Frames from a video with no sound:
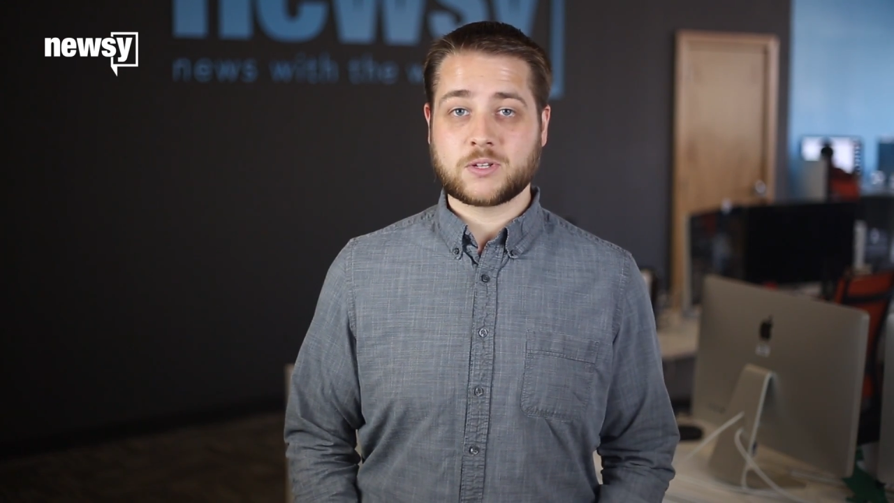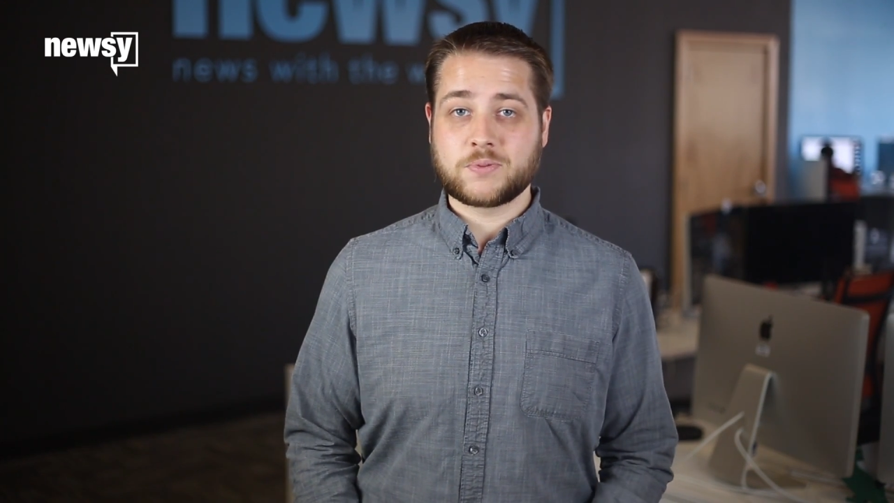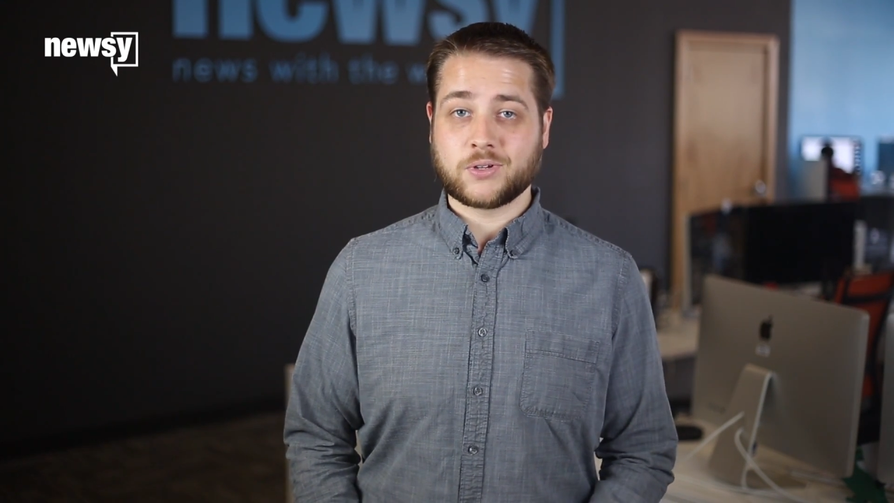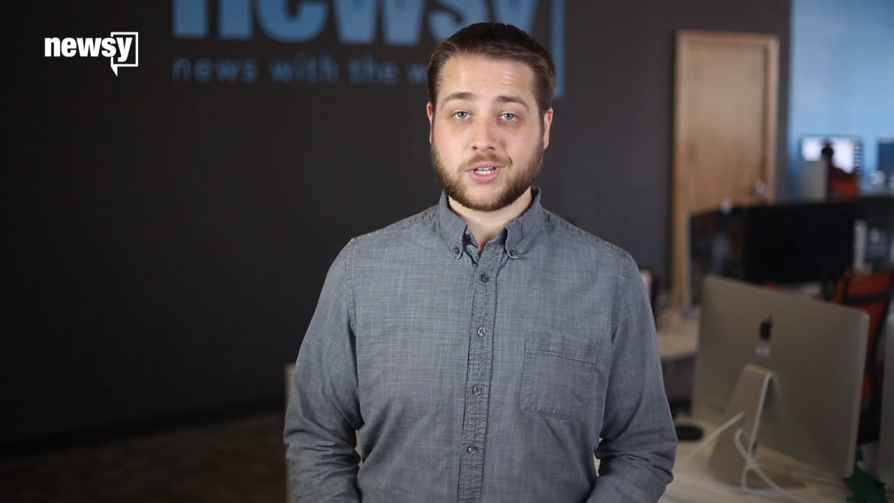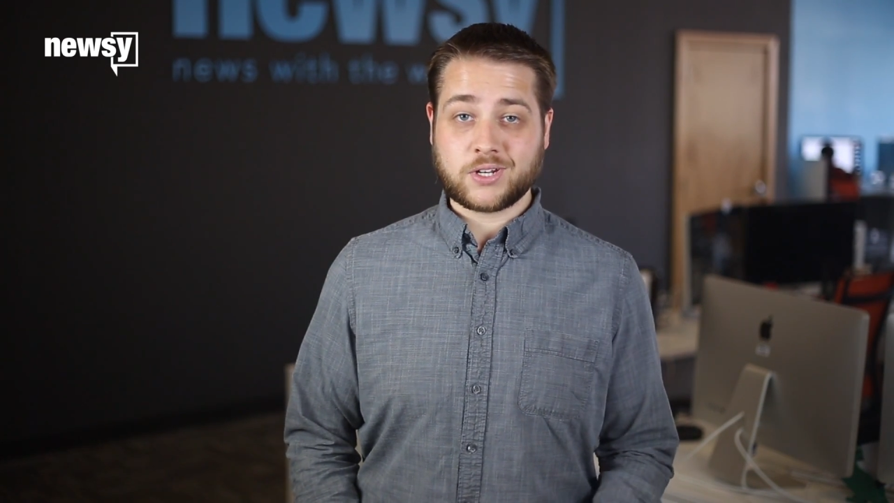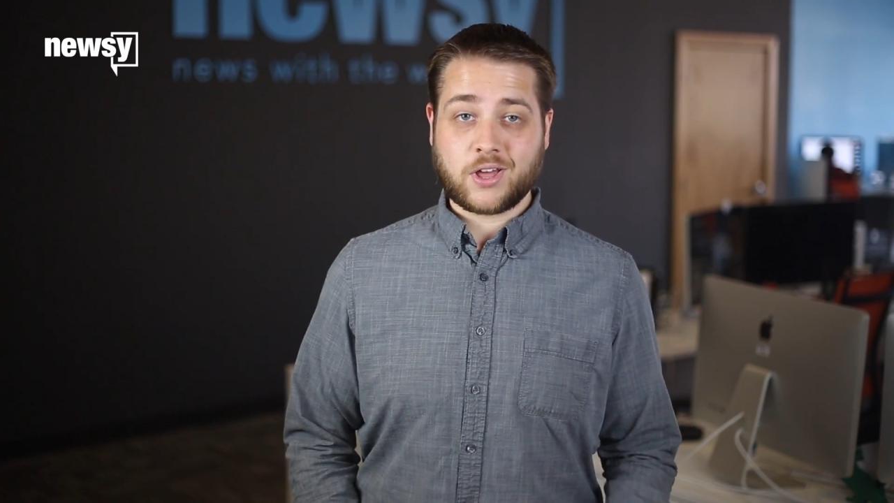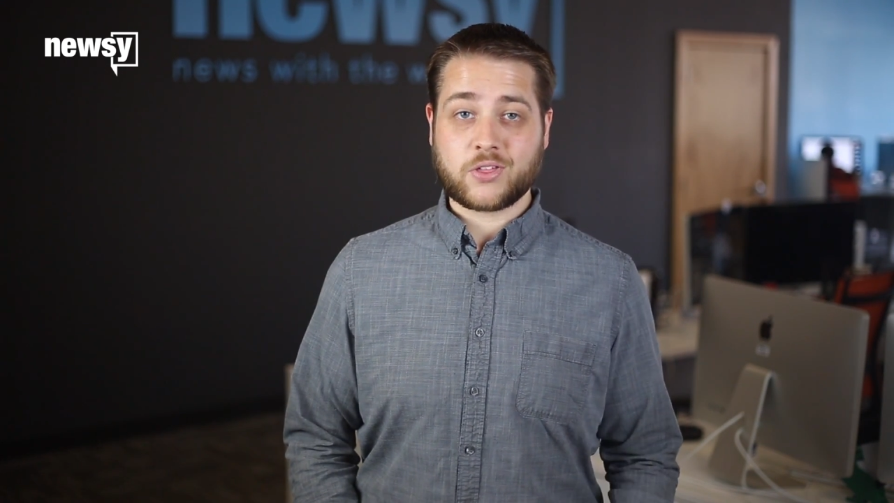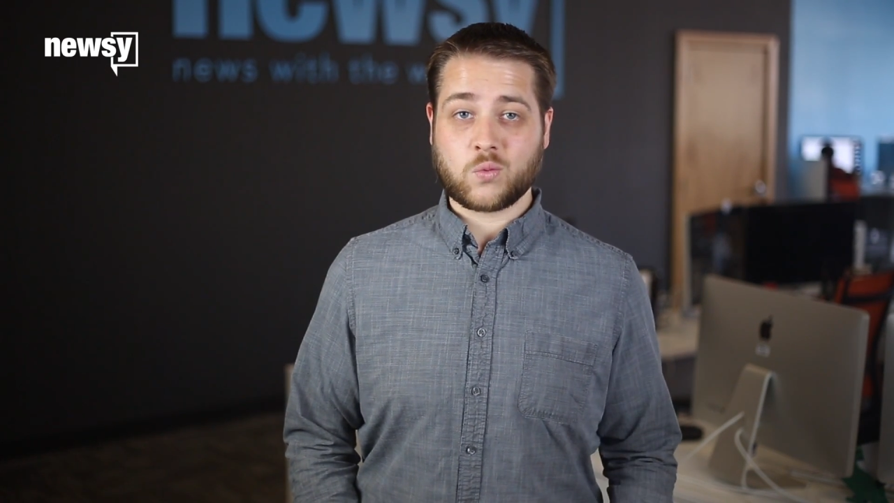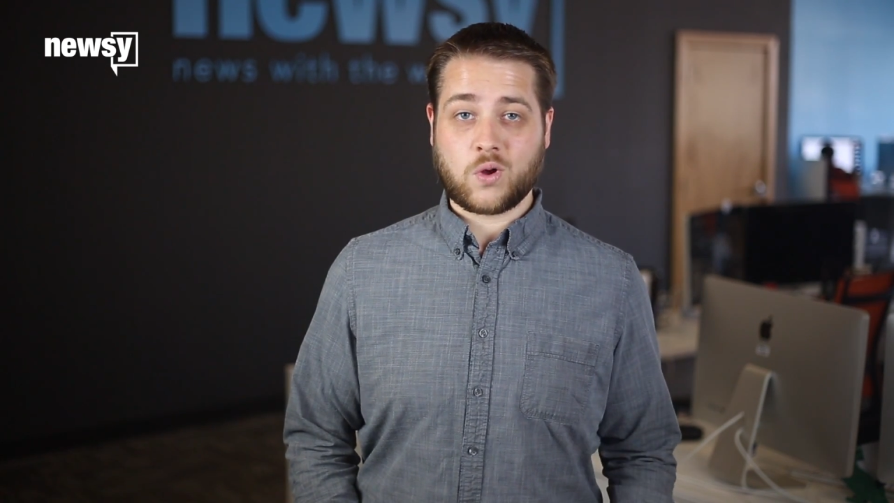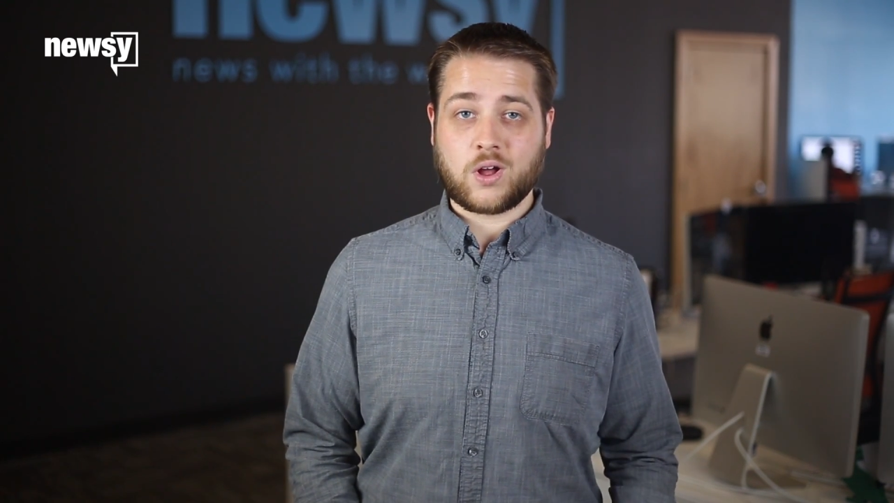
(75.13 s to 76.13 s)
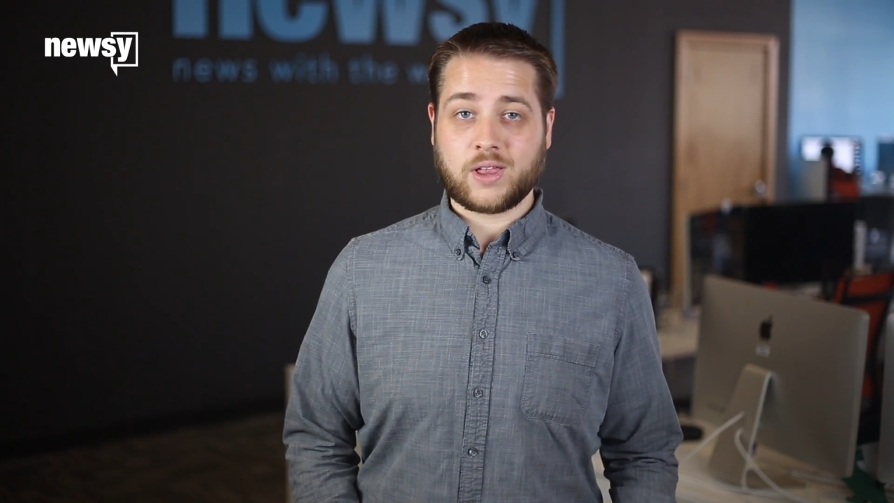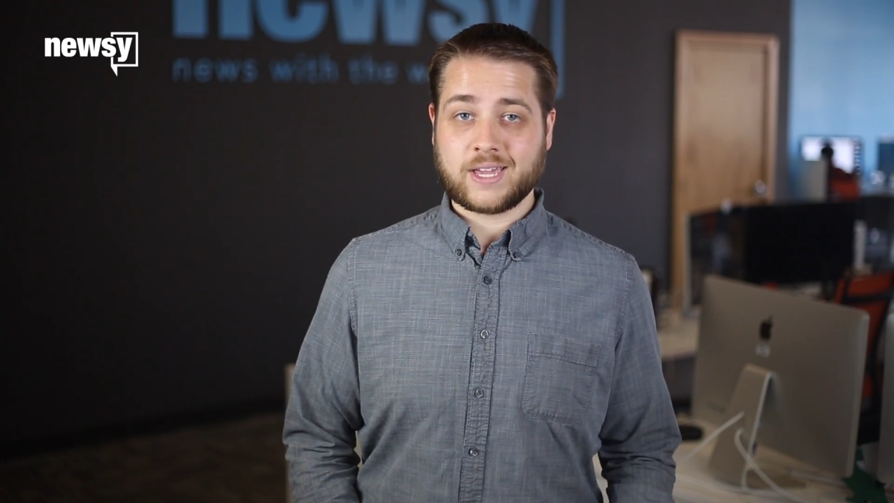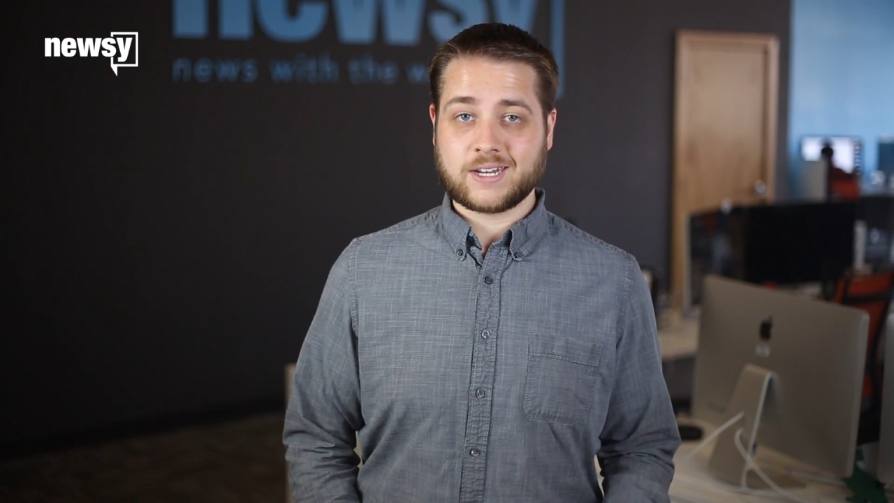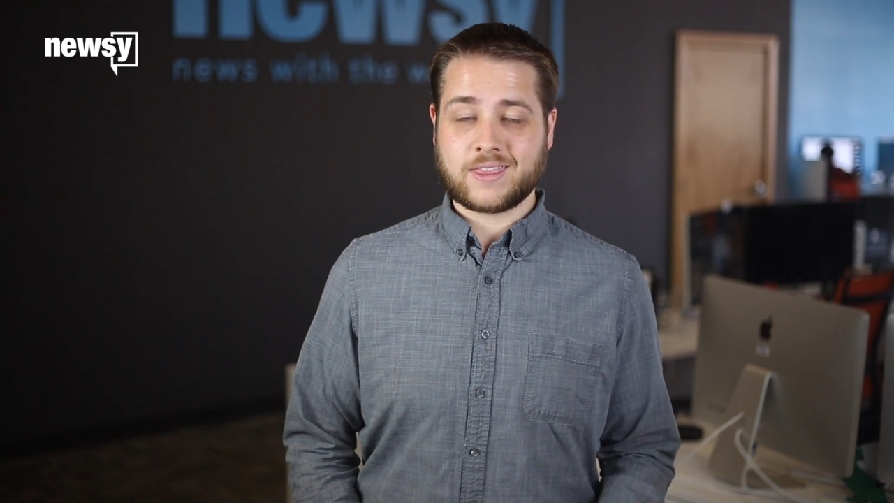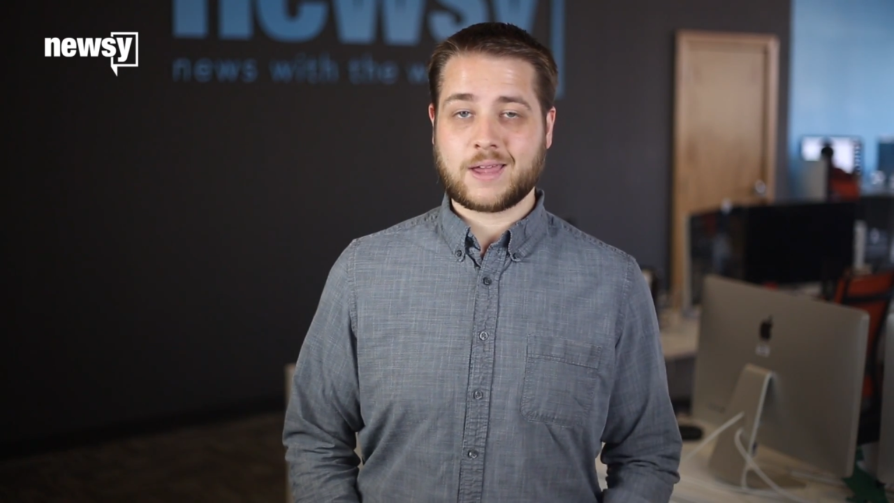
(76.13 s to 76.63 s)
to build another wall and